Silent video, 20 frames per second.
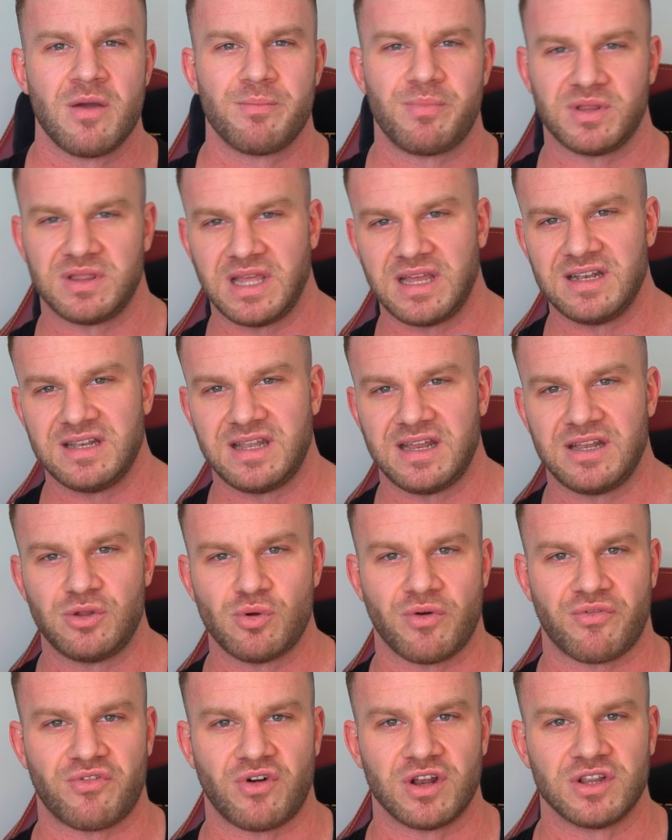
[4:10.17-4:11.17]
but then they do
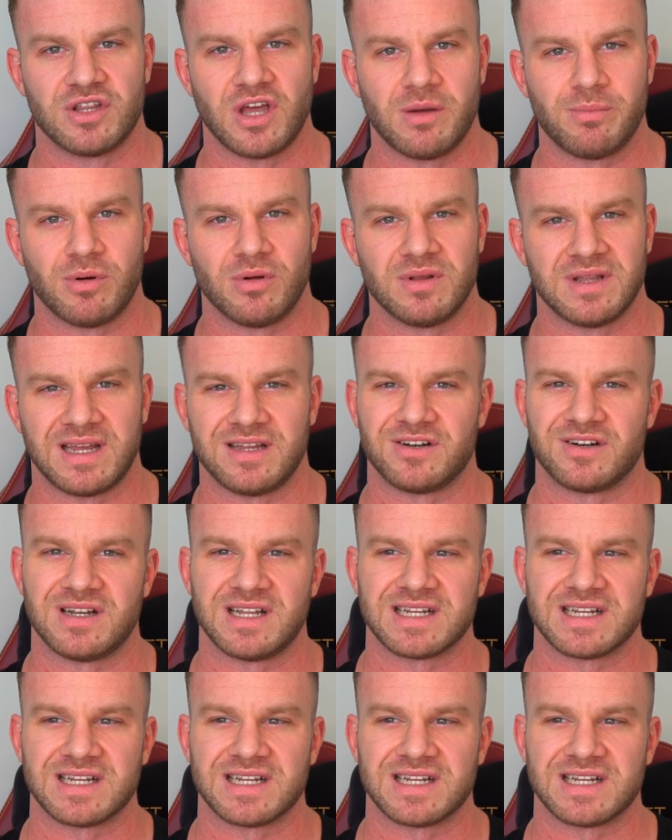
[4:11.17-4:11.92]
a front double and you're